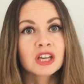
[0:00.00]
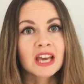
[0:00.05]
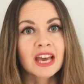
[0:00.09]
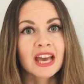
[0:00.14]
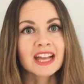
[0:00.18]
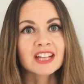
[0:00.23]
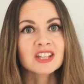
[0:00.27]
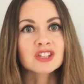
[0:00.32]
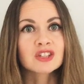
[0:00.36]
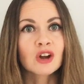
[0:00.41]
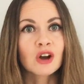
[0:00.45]

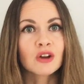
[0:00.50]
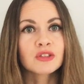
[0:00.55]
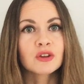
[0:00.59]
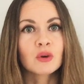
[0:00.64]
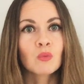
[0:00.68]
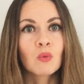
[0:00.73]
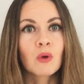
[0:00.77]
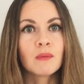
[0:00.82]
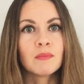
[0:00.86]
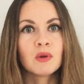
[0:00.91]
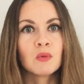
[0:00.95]
It's not that
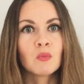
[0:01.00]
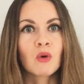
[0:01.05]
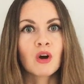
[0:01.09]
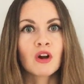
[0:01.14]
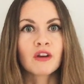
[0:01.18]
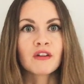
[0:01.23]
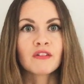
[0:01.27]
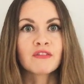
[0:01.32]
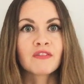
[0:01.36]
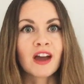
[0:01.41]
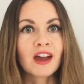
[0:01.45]
women
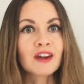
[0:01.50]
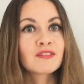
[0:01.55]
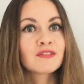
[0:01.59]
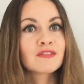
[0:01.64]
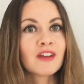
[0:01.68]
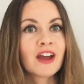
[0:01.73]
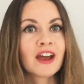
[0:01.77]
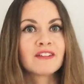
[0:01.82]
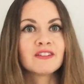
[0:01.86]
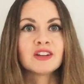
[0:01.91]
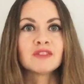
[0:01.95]
want a
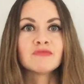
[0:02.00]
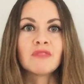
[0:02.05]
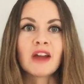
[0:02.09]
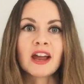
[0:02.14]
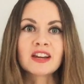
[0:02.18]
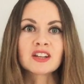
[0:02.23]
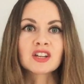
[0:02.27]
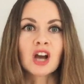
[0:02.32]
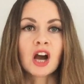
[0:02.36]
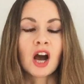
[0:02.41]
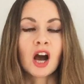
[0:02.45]
fanfare and a
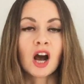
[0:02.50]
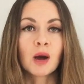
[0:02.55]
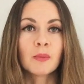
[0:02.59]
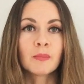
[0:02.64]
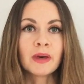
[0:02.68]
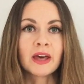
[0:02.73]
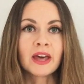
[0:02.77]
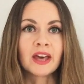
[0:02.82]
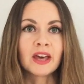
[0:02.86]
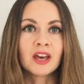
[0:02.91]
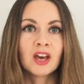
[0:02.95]
red
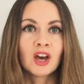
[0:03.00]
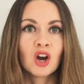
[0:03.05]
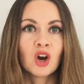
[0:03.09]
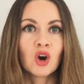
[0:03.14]
carpet